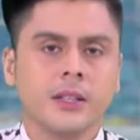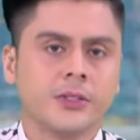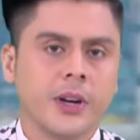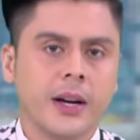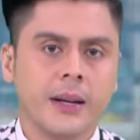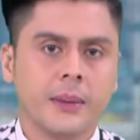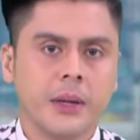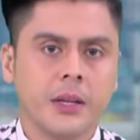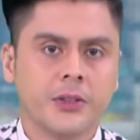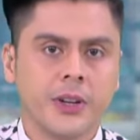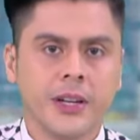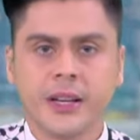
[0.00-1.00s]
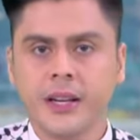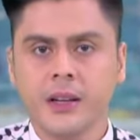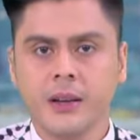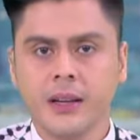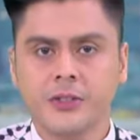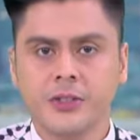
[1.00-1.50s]
The Israeli military
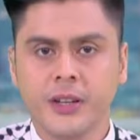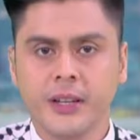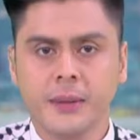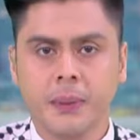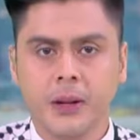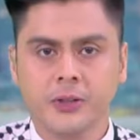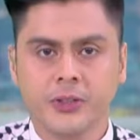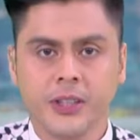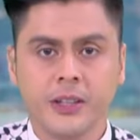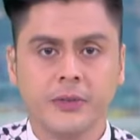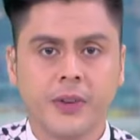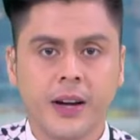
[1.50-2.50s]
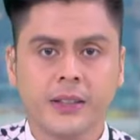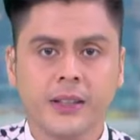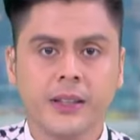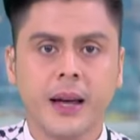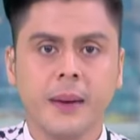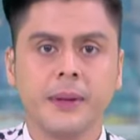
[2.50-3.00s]
killed a senior Palestinian fighter
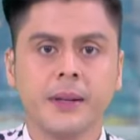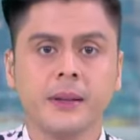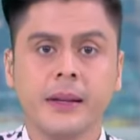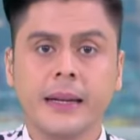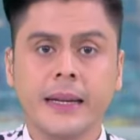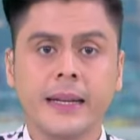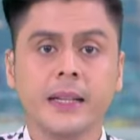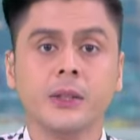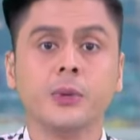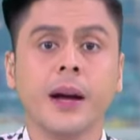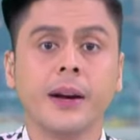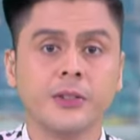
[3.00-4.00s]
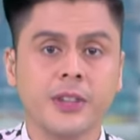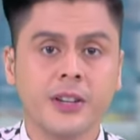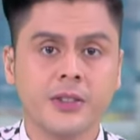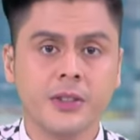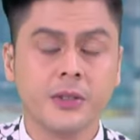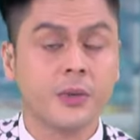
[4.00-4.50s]
in Lebanon, leading to
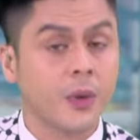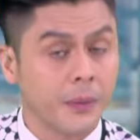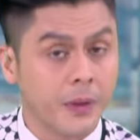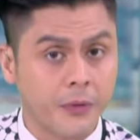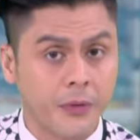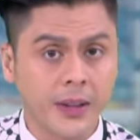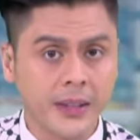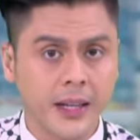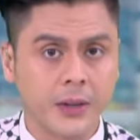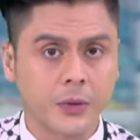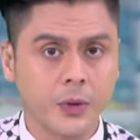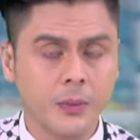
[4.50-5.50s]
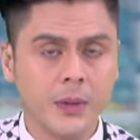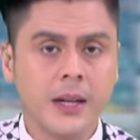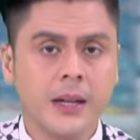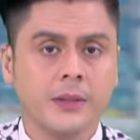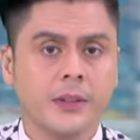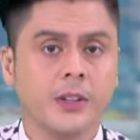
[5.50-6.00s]
accusations from the Fatah group
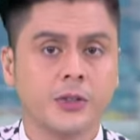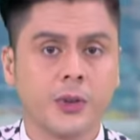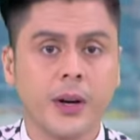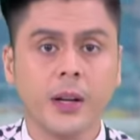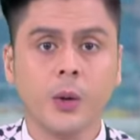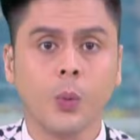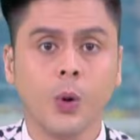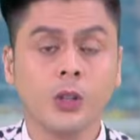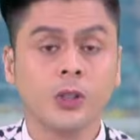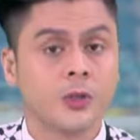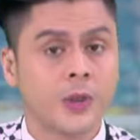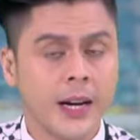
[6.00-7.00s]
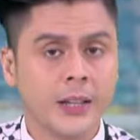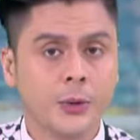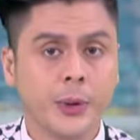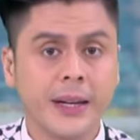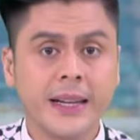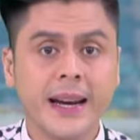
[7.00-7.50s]
that Israel was trying
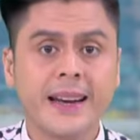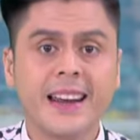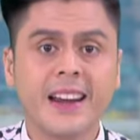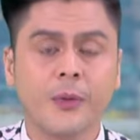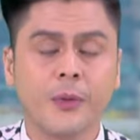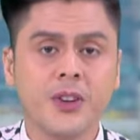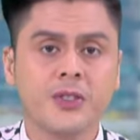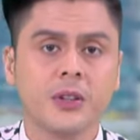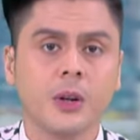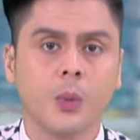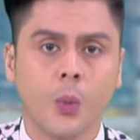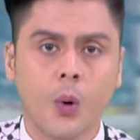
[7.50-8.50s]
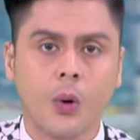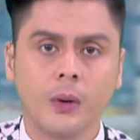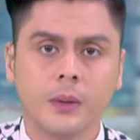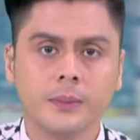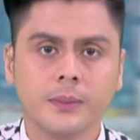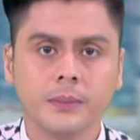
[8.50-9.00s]
to ignite a regional
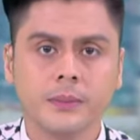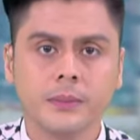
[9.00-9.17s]
war.